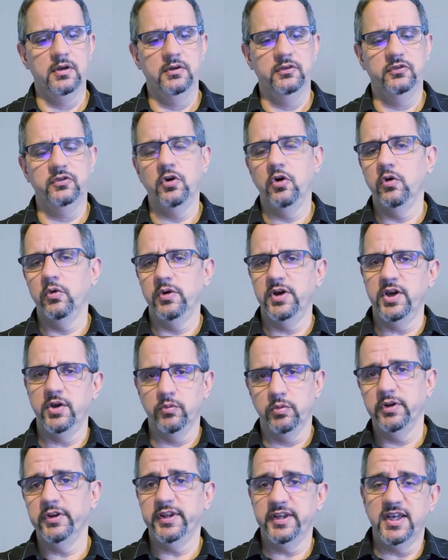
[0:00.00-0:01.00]
So it
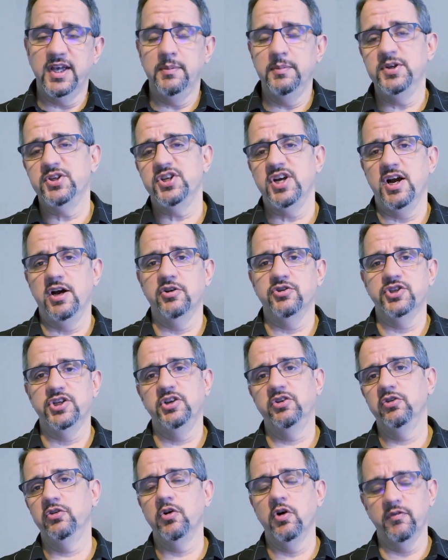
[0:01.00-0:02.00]
really can be
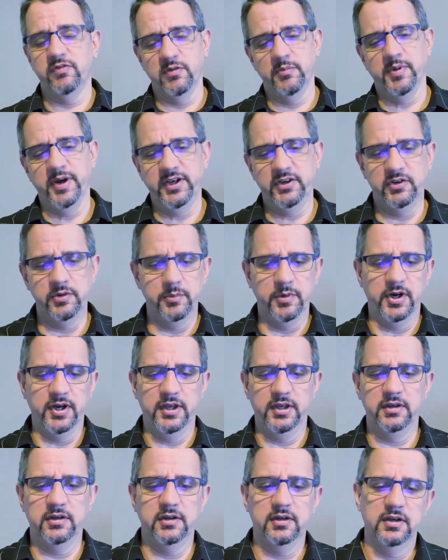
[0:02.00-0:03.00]
challenging to go from bike to
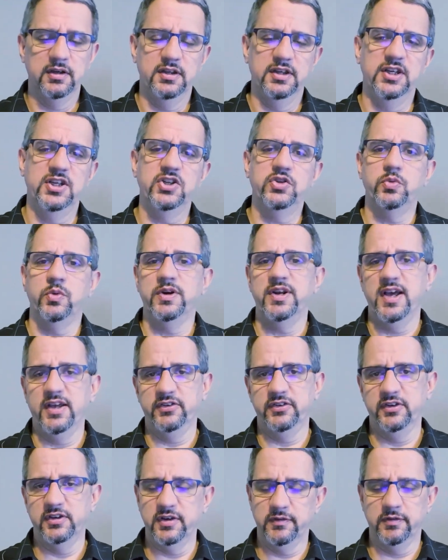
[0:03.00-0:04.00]
bike. Each one
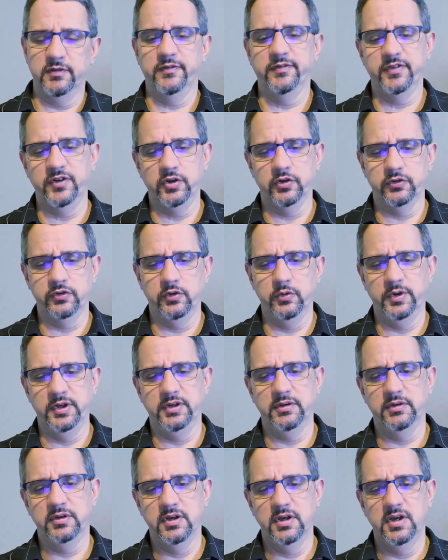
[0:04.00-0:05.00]
has a different feel to it.
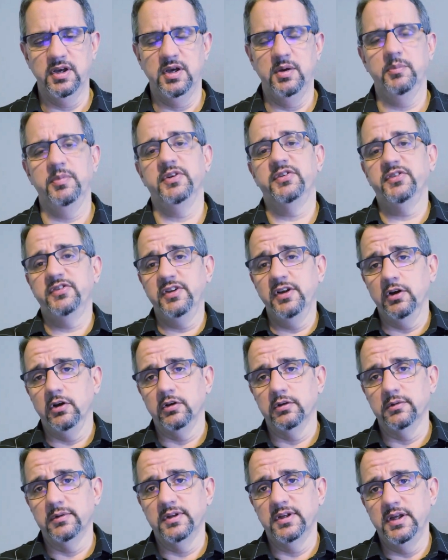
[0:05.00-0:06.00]
But
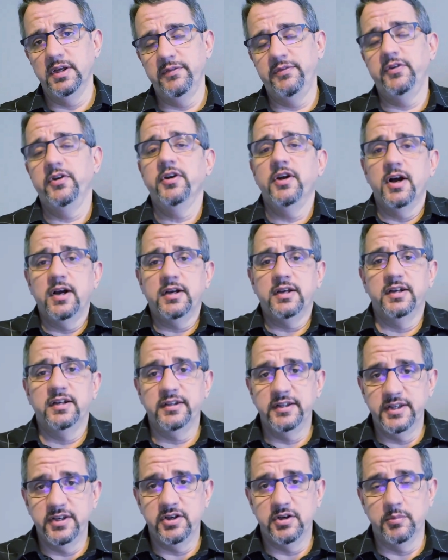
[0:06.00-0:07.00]
still, if you're not going to
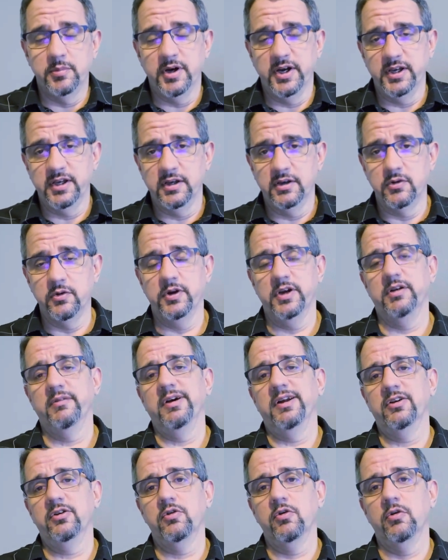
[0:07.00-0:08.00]
lean your bike going
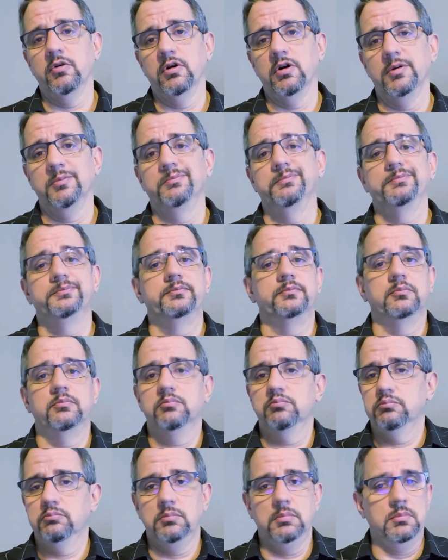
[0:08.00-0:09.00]
around a corner,
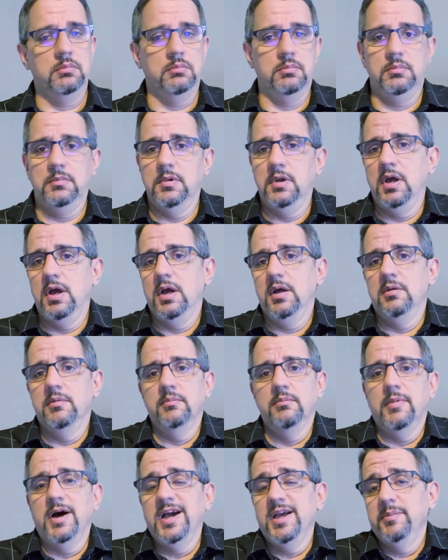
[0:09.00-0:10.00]

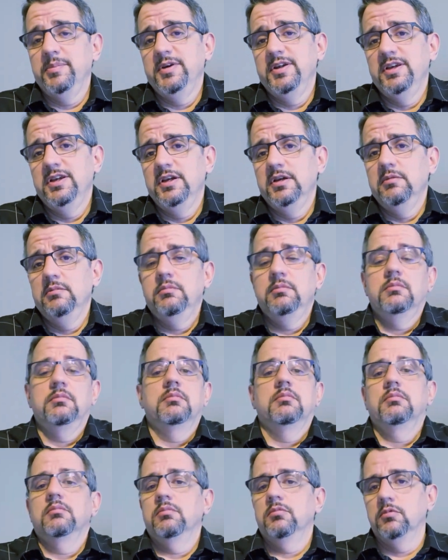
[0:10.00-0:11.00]
in my opinion,
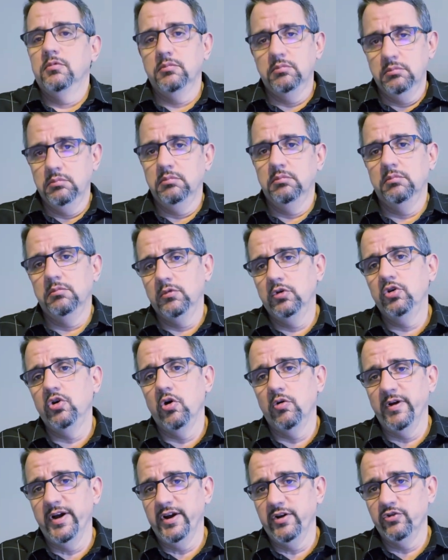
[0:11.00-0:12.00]

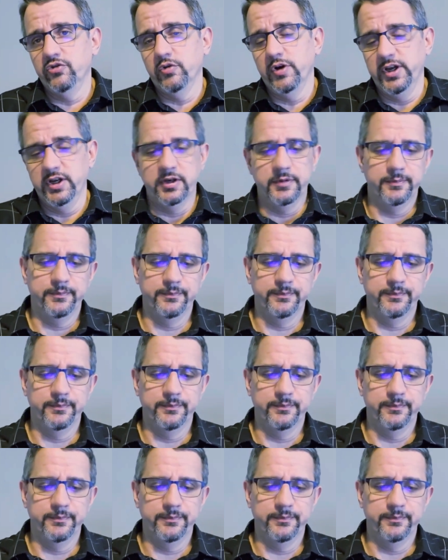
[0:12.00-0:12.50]
go ride a trike.